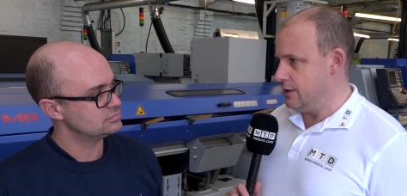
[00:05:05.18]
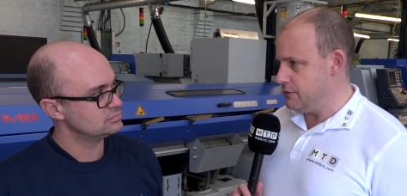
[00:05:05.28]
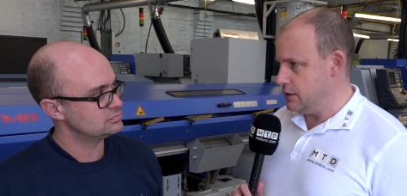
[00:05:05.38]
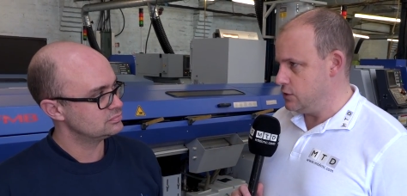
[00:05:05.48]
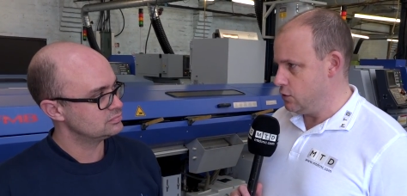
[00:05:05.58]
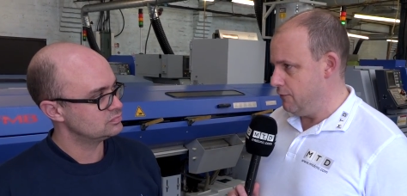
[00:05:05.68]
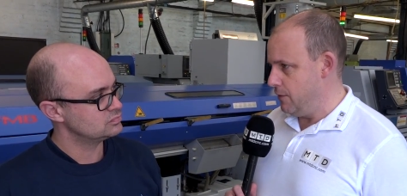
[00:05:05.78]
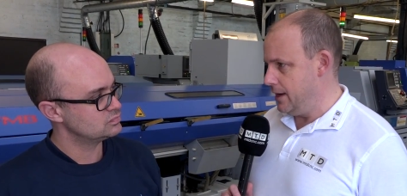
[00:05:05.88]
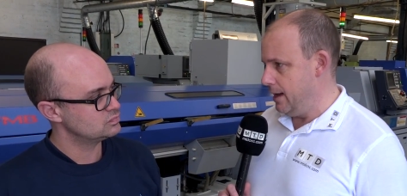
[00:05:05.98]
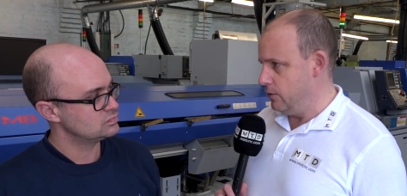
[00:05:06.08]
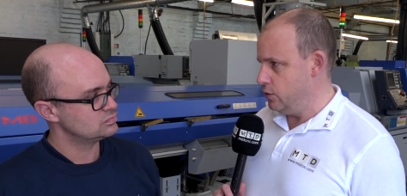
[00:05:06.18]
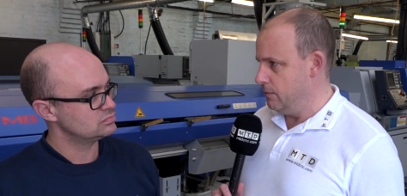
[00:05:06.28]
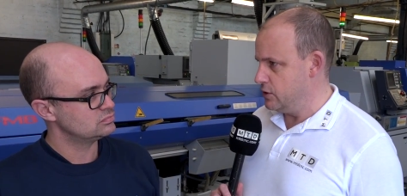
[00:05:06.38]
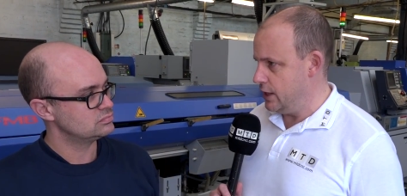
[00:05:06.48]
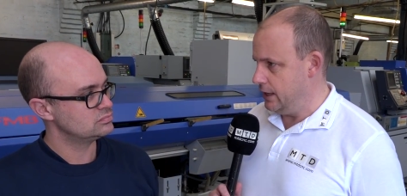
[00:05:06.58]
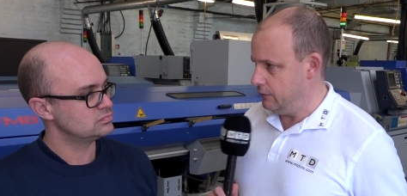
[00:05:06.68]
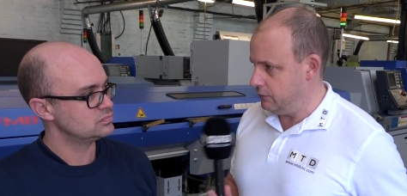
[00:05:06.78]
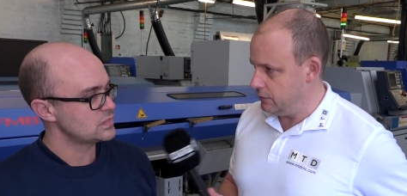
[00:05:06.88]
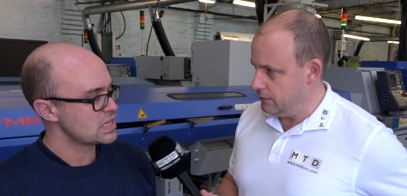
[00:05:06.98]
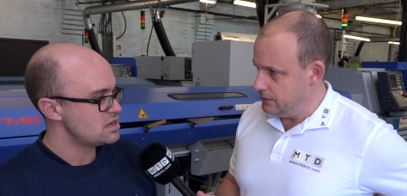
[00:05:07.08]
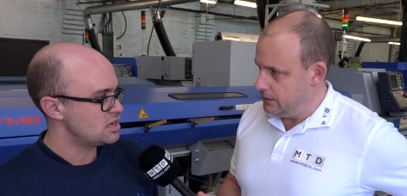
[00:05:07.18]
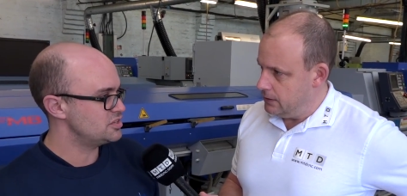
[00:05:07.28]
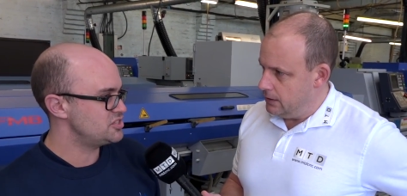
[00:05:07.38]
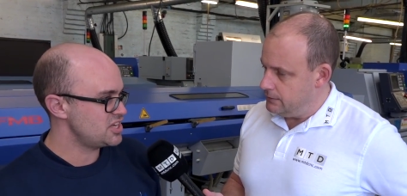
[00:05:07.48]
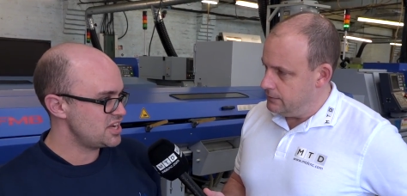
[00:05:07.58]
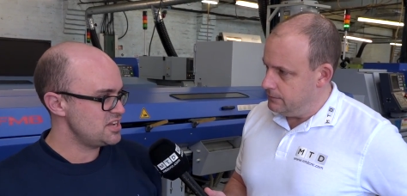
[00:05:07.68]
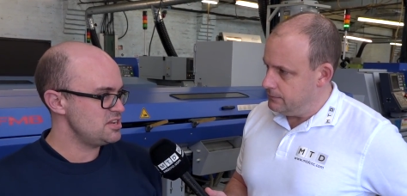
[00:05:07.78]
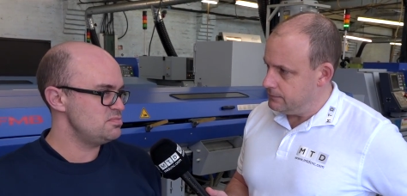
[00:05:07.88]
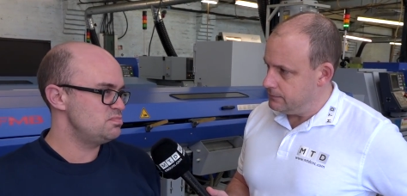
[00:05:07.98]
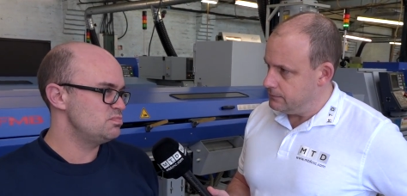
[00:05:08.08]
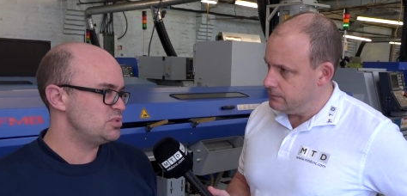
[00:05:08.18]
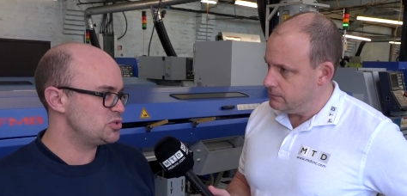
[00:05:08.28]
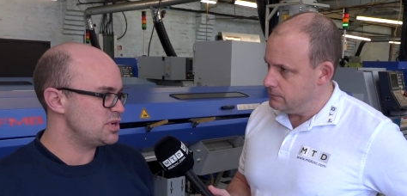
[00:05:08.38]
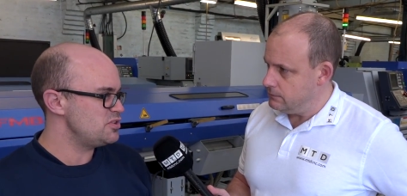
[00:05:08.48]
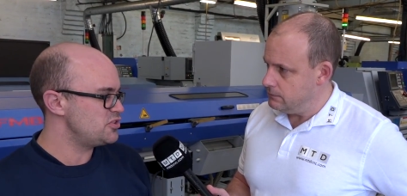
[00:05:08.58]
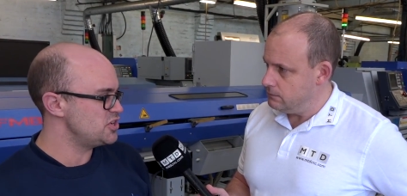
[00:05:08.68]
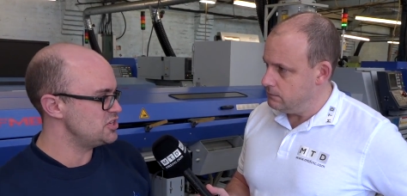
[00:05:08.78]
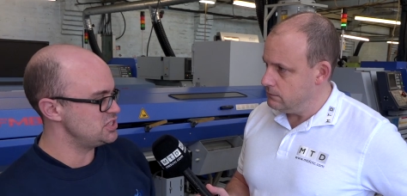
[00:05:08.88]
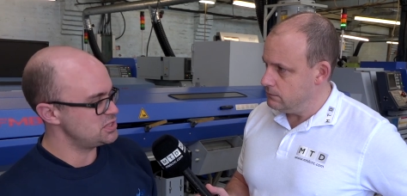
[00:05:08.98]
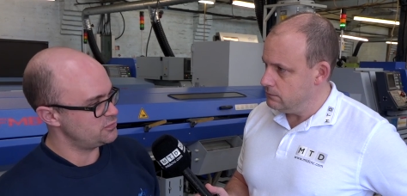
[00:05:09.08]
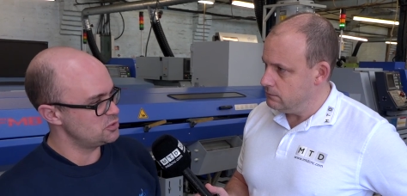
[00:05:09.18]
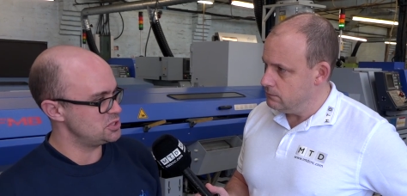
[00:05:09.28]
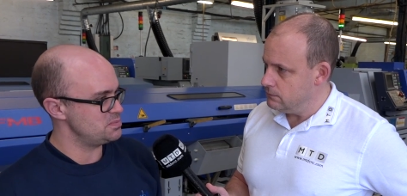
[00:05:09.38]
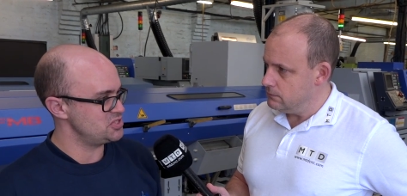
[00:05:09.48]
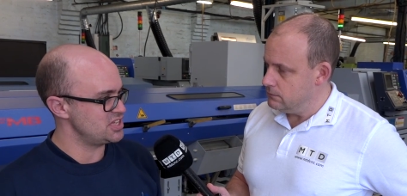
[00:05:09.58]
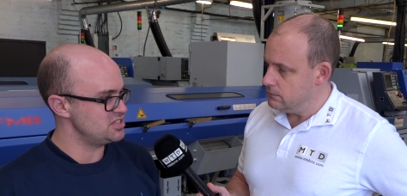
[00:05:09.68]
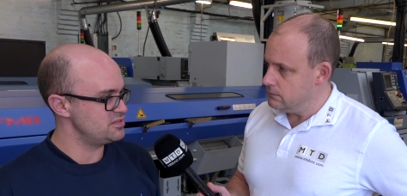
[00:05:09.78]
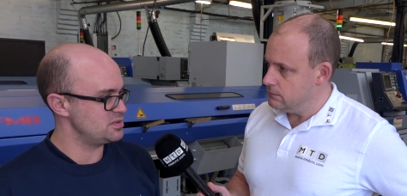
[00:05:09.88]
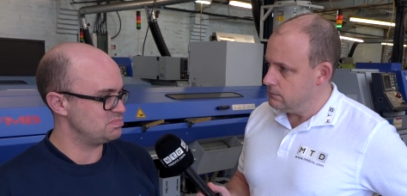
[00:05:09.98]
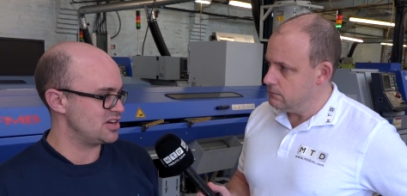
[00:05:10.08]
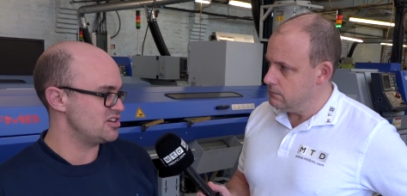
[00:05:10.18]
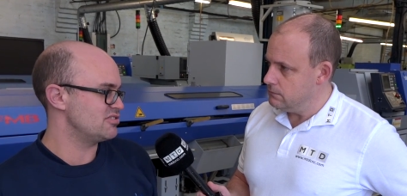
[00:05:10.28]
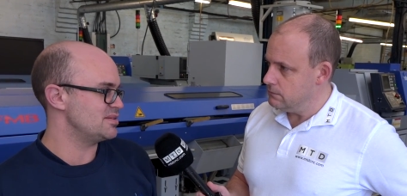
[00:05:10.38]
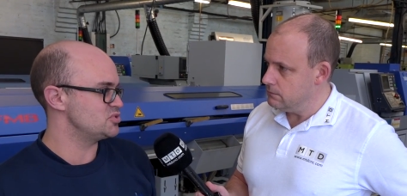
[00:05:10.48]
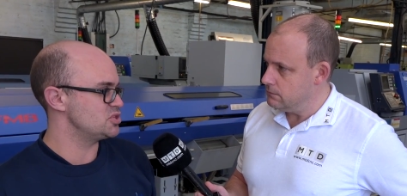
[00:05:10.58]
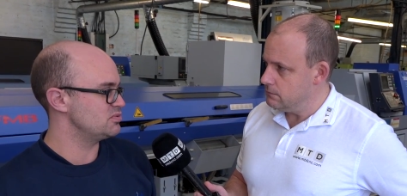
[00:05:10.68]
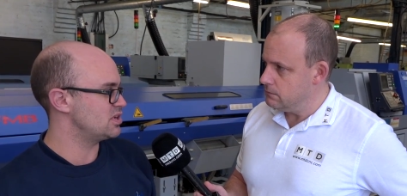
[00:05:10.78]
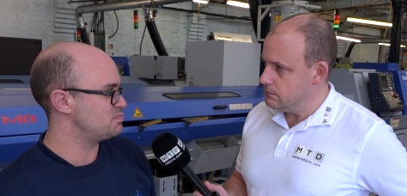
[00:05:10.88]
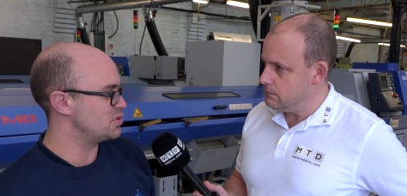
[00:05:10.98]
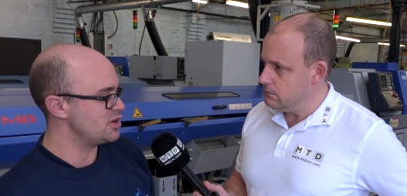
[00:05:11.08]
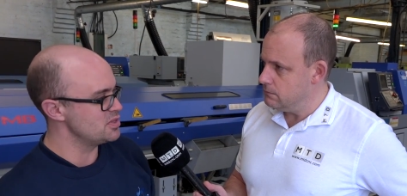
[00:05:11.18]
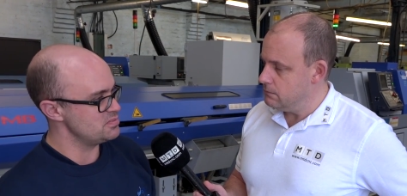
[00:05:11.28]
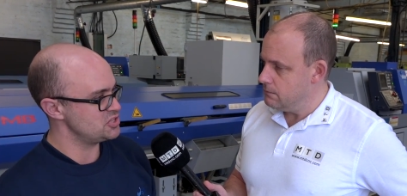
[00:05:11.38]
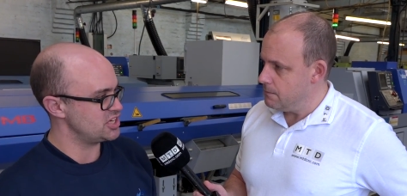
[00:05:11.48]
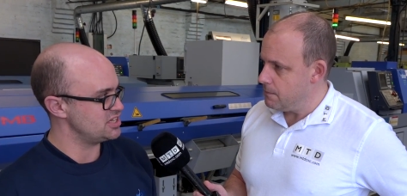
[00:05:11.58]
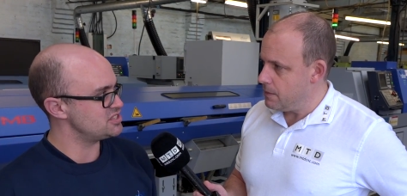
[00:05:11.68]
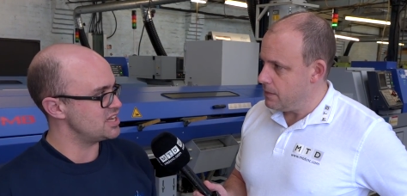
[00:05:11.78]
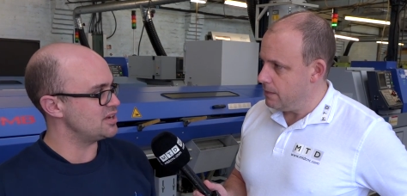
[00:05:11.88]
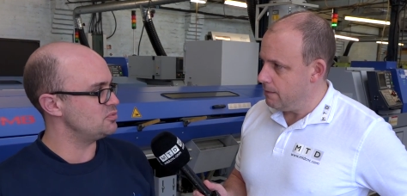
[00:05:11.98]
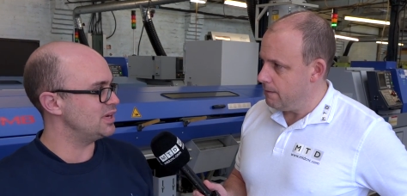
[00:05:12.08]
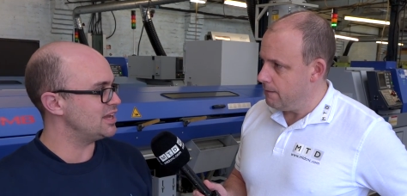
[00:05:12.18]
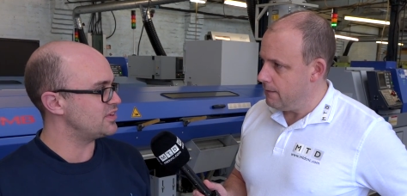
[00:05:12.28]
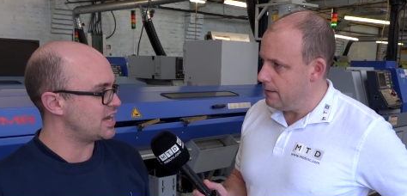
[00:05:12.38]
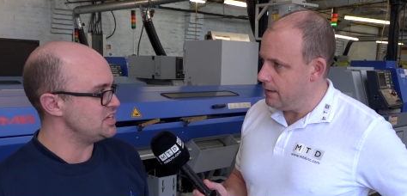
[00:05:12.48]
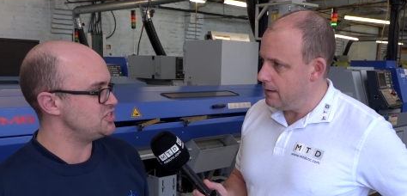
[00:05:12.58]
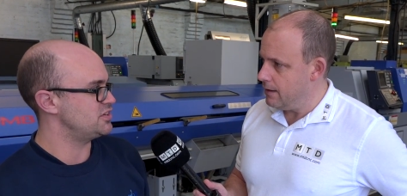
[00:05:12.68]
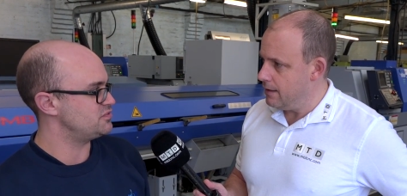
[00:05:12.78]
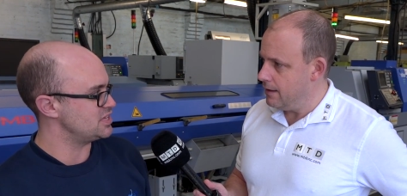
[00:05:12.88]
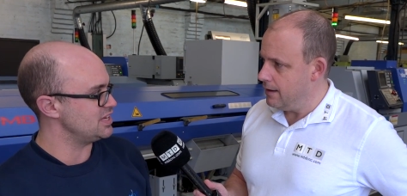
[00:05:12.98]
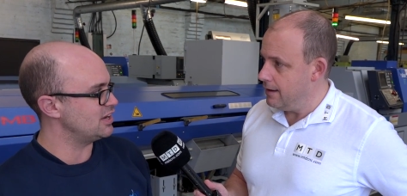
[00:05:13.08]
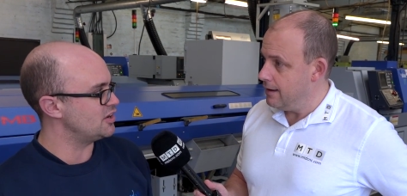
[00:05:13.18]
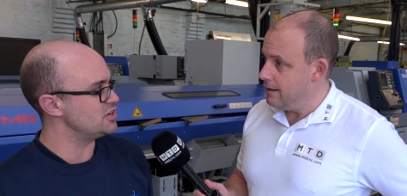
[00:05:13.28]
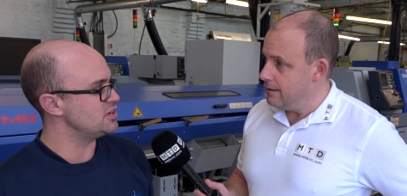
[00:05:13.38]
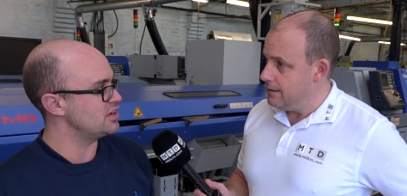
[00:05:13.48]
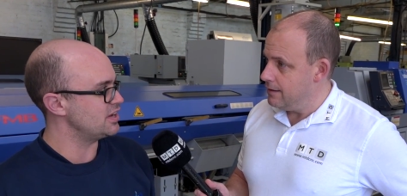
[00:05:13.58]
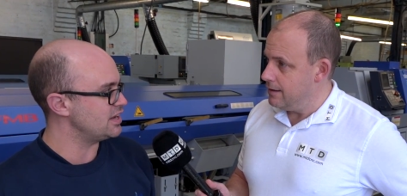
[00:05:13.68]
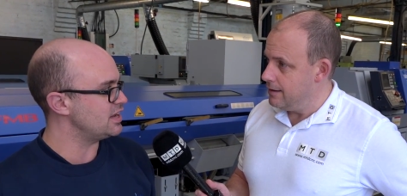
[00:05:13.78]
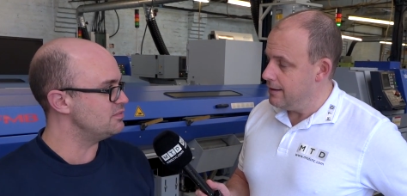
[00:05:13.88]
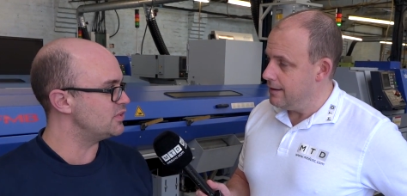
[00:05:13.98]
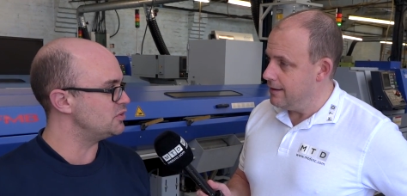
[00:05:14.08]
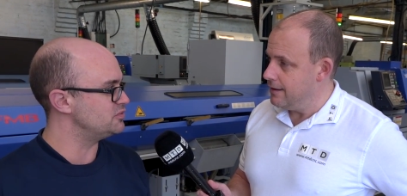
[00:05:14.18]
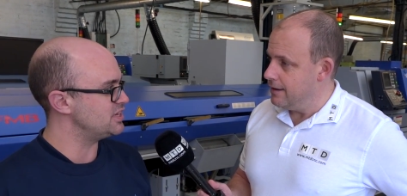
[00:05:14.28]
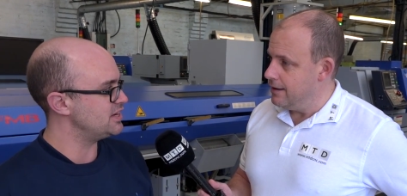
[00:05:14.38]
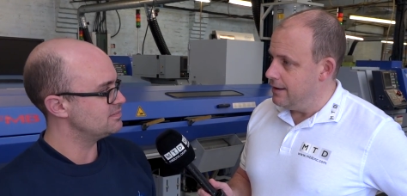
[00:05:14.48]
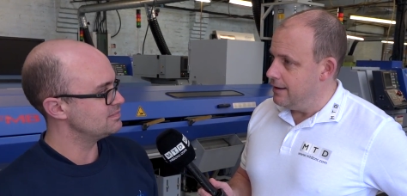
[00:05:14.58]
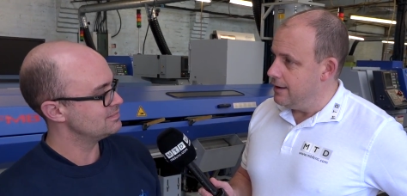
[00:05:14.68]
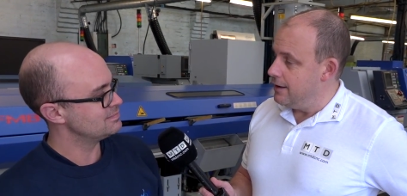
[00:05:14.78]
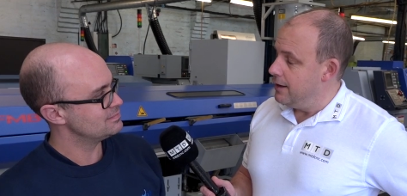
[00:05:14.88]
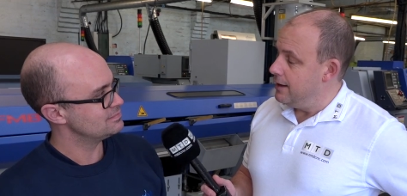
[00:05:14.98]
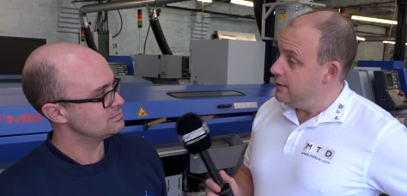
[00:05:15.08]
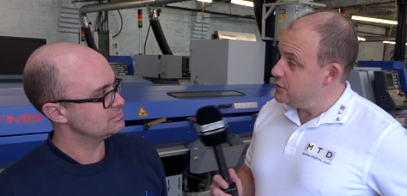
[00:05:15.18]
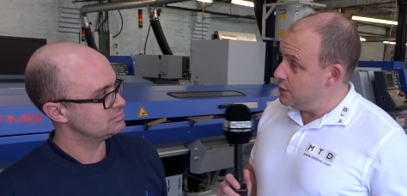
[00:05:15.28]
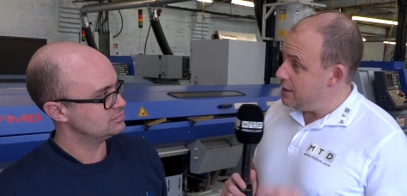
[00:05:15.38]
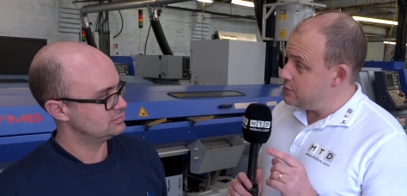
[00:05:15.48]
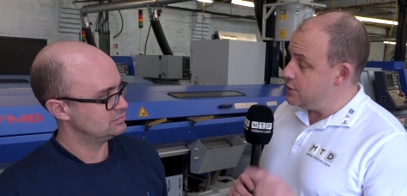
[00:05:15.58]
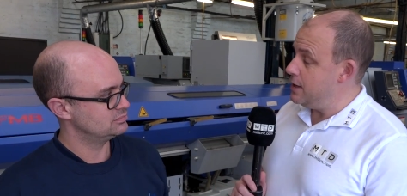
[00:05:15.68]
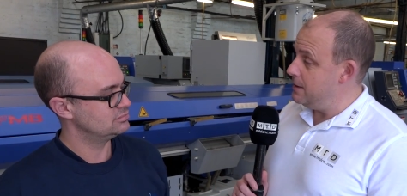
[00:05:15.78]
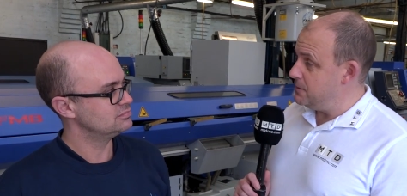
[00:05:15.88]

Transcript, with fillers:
Speaker 1: F T software now on your machines? I'd say between thirty to forty percent of the programs that I put on the machines now will have a H F T line involved in it.
Speaker 2: So that's thirty